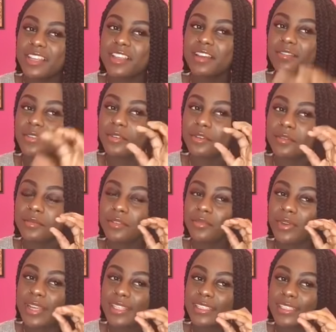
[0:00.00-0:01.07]
You have all
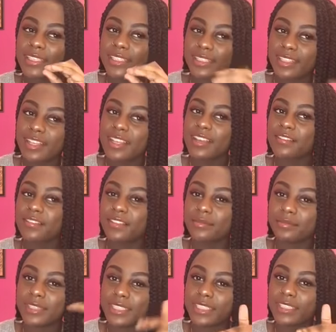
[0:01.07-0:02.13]
been waiting for
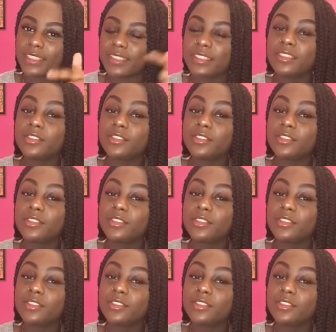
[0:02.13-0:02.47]
me.